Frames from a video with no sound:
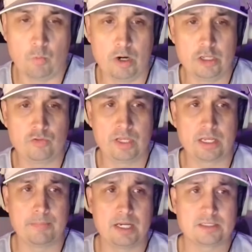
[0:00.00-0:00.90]
What do you
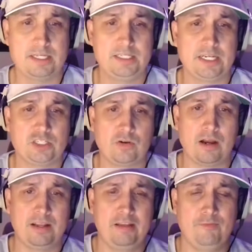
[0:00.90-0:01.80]
think about CJ
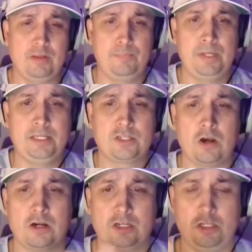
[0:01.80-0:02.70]
Stroud MVP
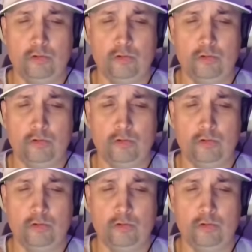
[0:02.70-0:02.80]
talk?